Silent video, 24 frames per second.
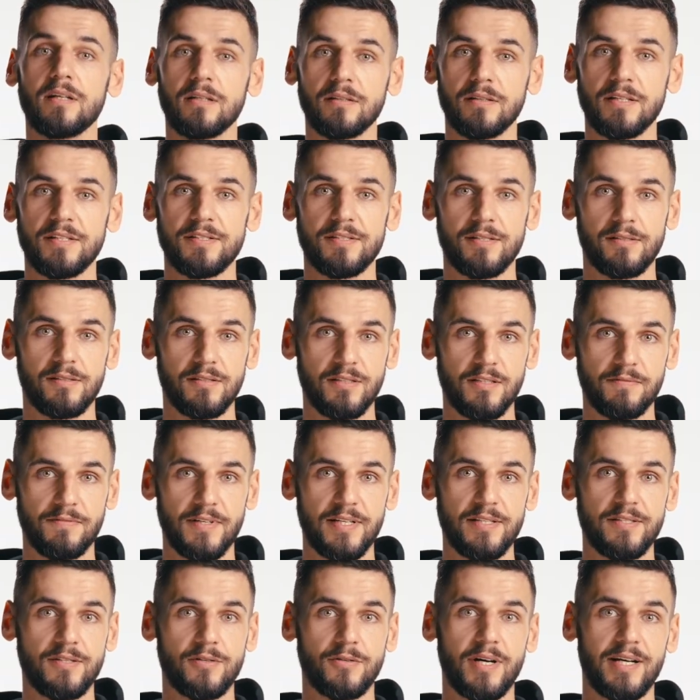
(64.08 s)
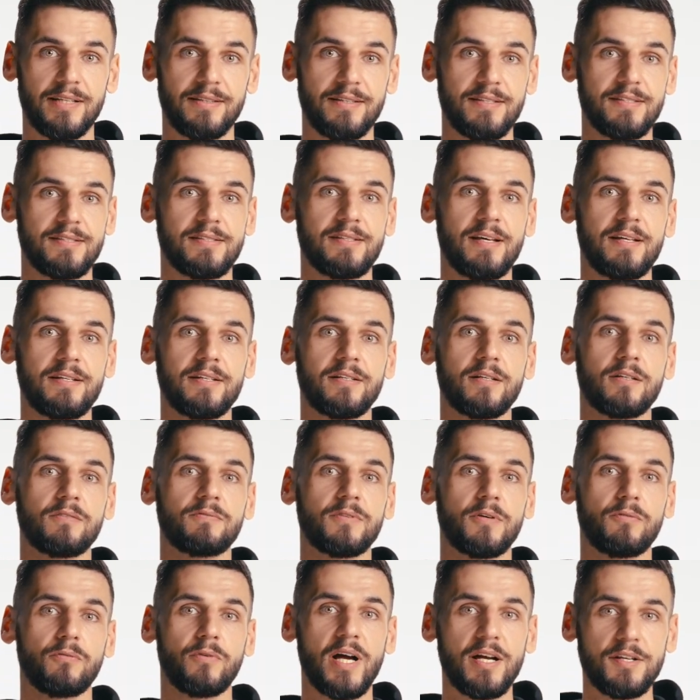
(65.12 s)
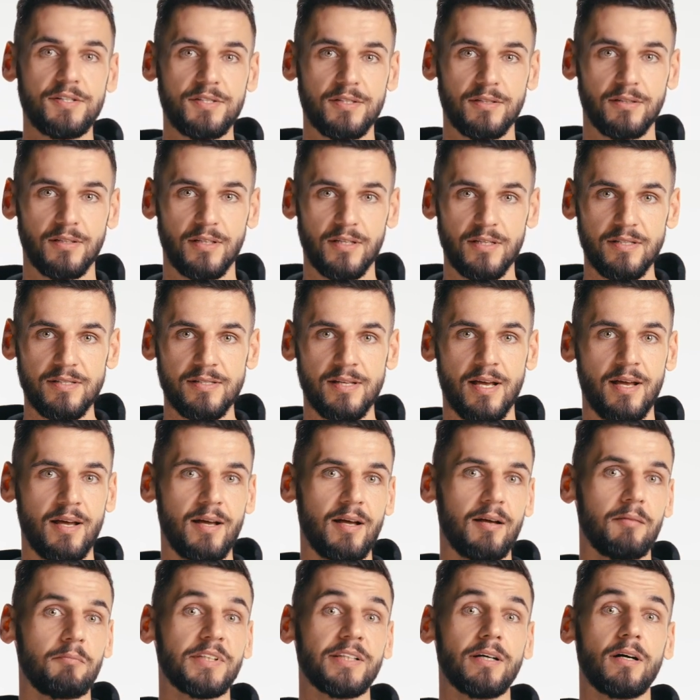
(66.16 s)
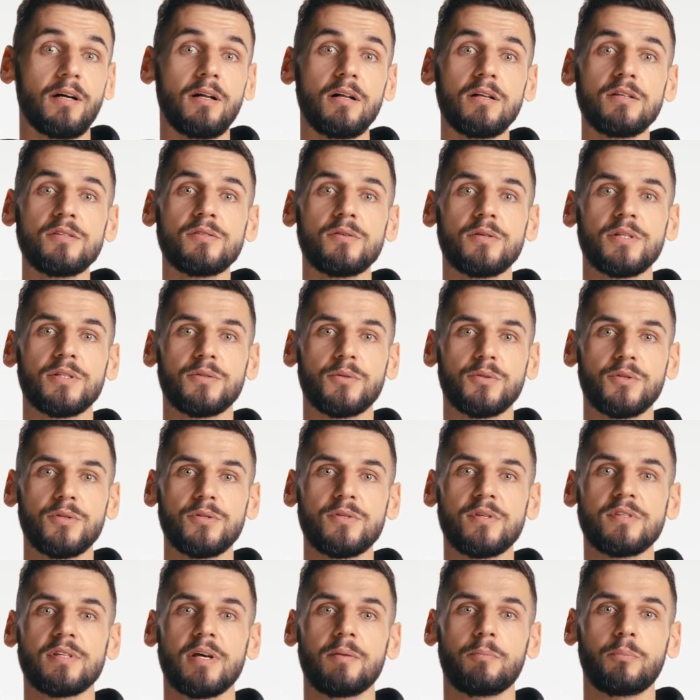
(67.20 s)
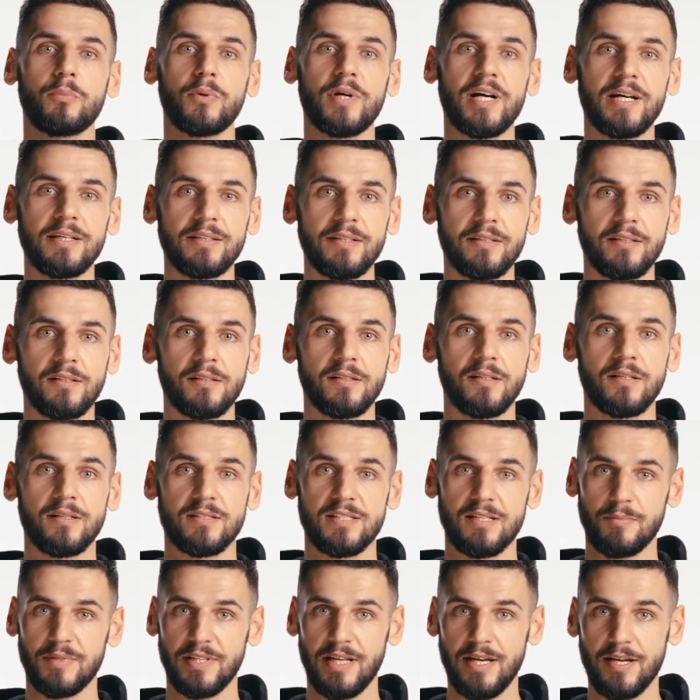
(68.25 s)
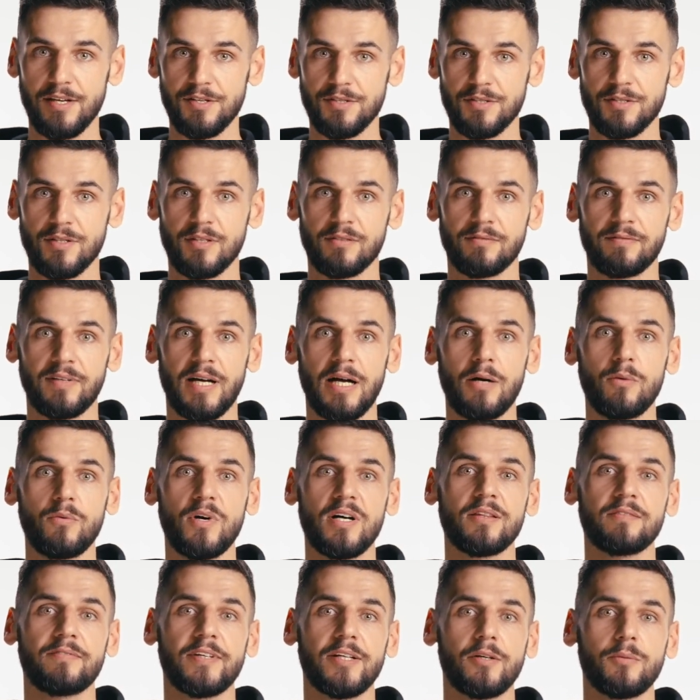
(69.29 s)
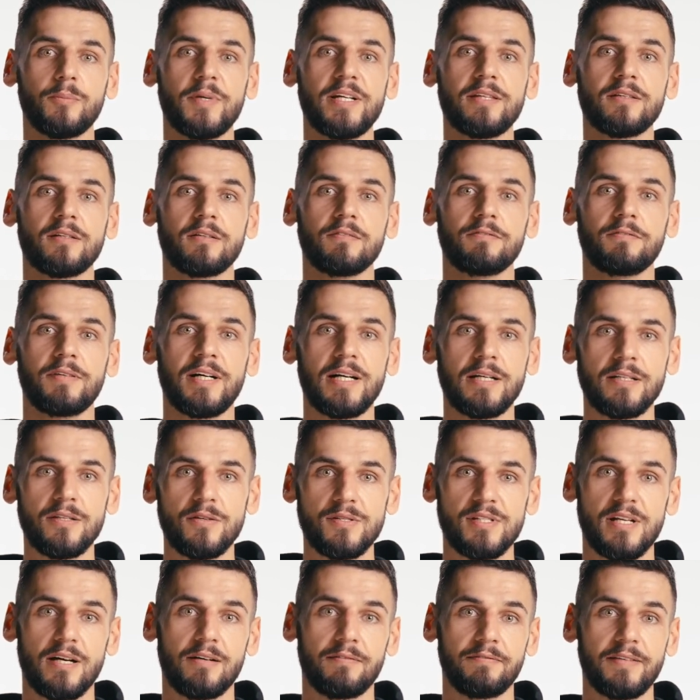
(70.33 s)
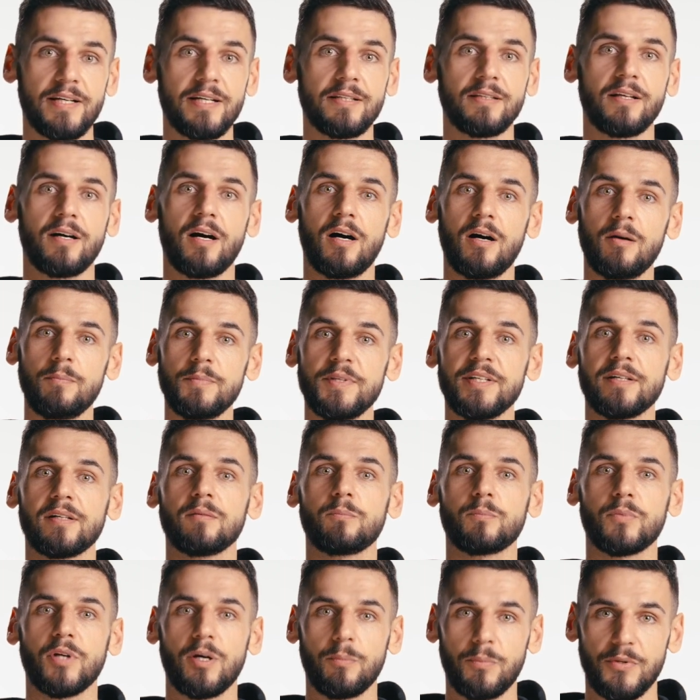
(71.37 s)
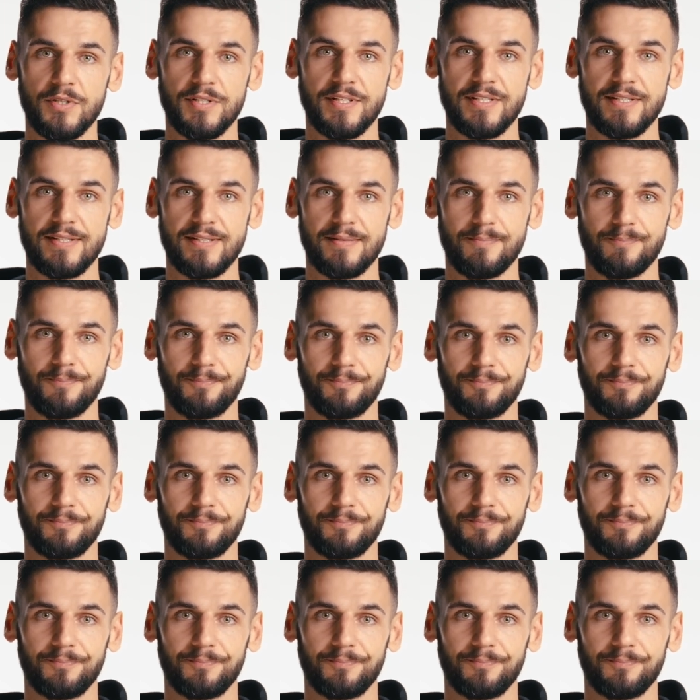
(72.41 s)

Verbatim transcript: only solidifies your understanding of refraction laws, but also introduces a practical examination of how environmental factors affect optical properties.